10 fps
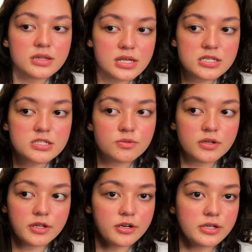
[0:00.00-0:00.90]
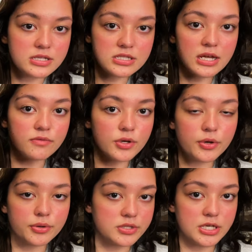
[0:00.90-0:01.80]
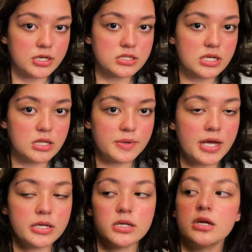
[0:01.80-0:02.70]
this will literally save the whole entire inside of the bag.